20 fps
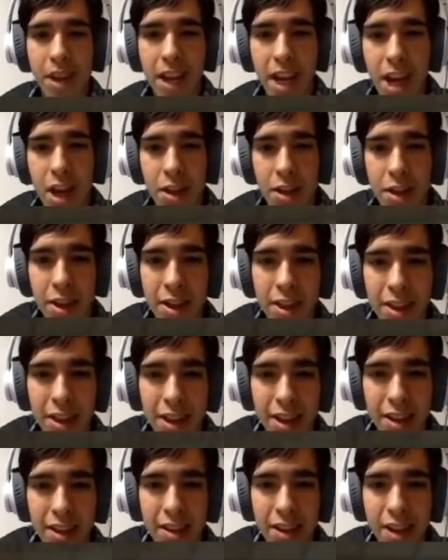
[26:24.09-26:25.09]
I think the
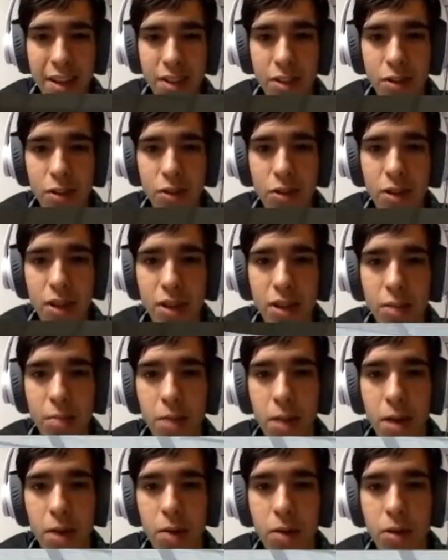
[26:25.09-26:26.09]
condenser needs
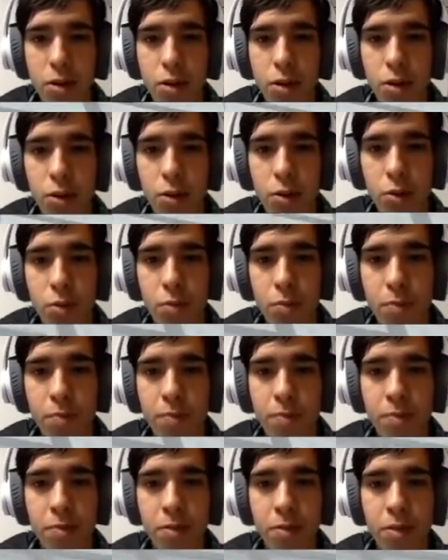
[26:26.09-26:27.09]
power too.
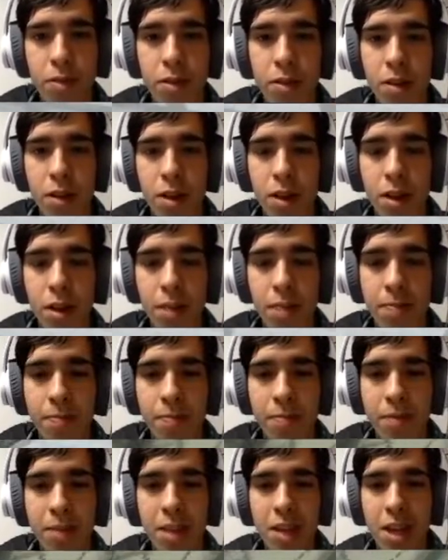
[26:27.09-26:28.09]
So
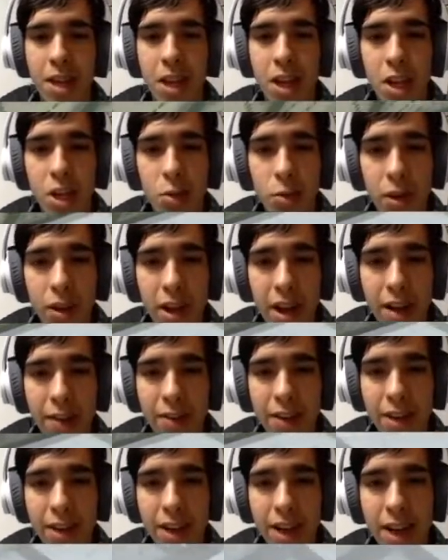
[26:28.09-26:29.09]
we're going to have
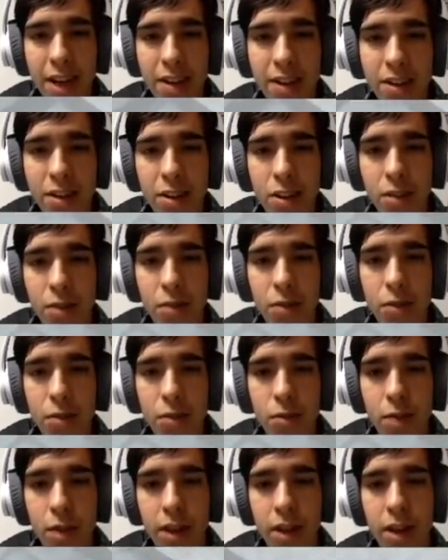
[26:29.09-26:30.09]
to connect this to the fluid
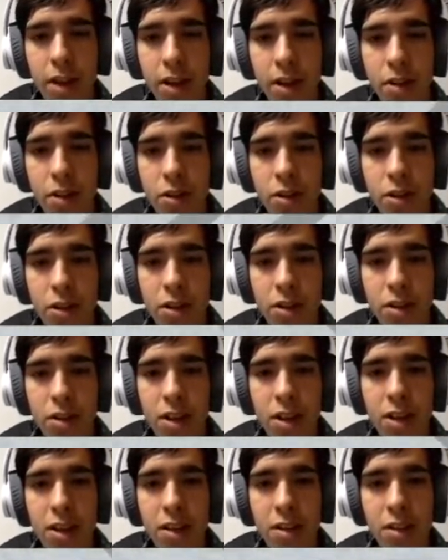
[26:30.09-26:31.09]
regulators. This
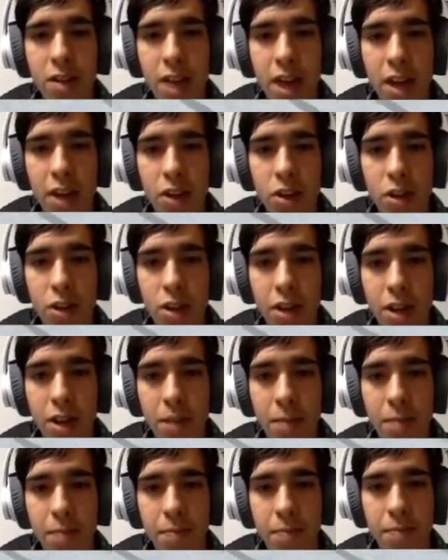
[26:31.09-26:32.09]
is actually
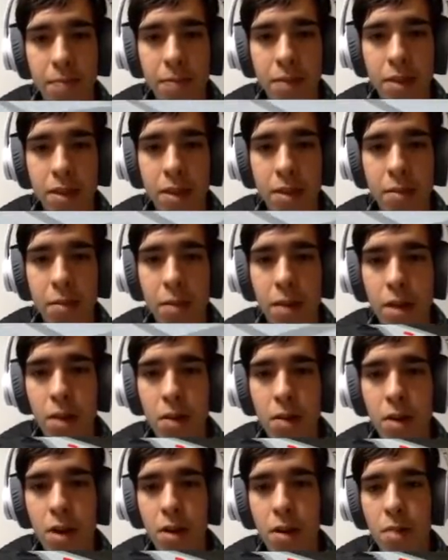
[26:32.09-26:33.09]

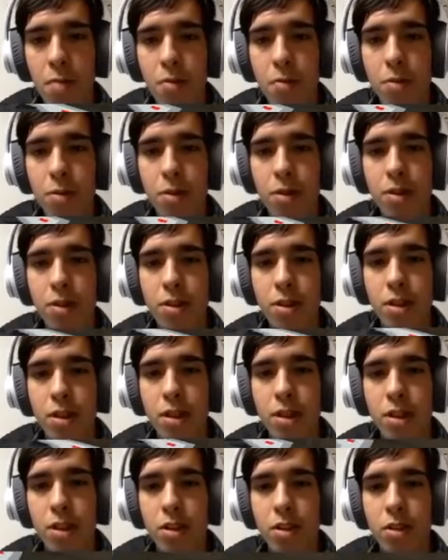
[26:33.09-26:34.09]
power output
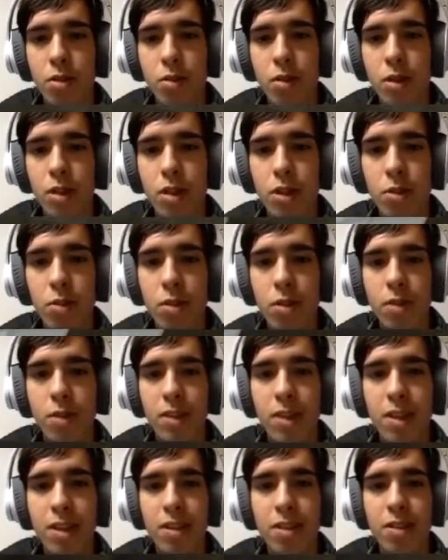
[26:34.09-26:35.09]
to each one of
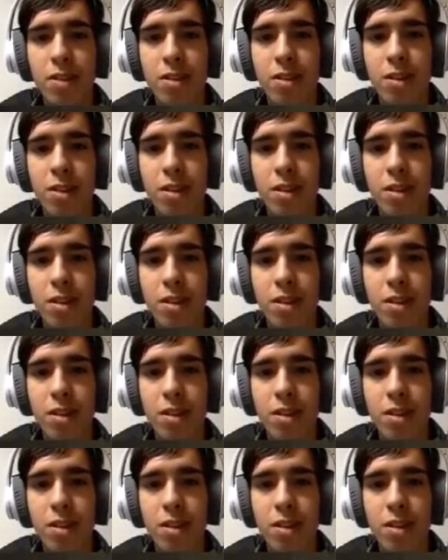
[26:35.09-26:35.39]
these.